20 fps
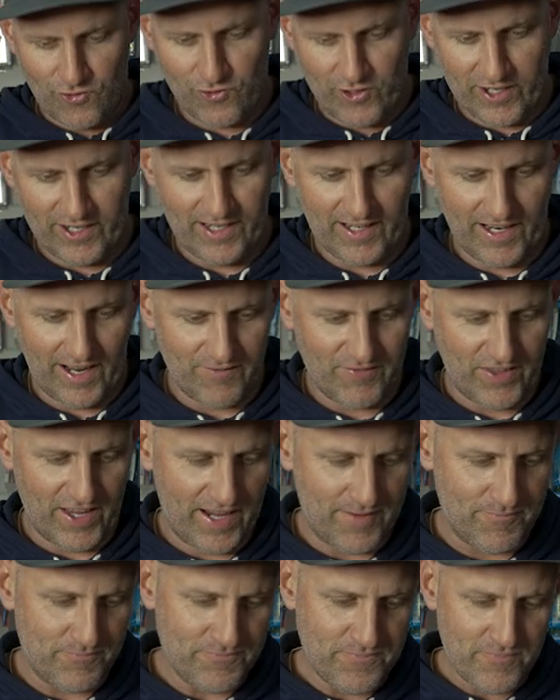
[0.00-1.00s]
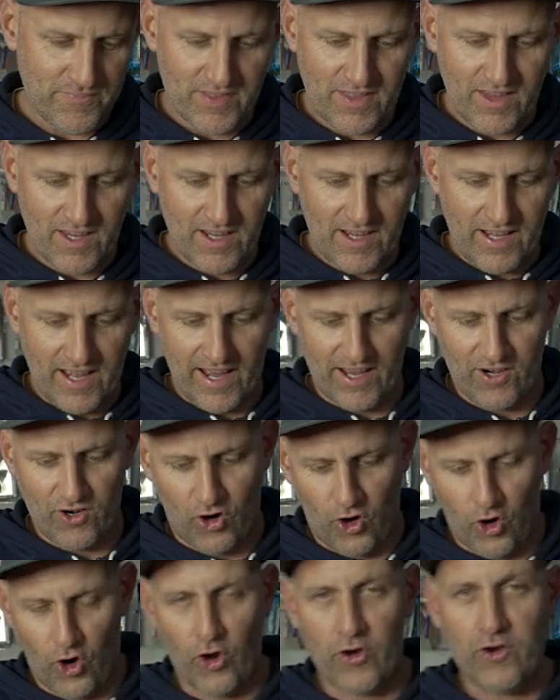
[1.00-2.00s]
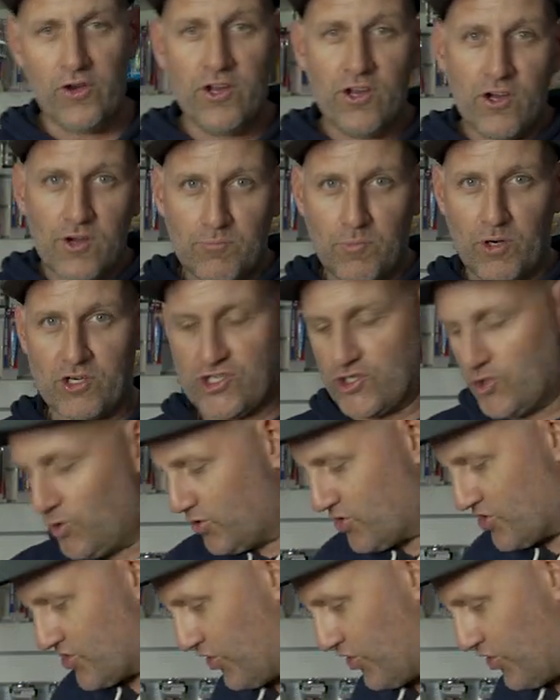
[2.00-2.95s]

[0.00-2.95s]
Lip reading: really love that. And on my short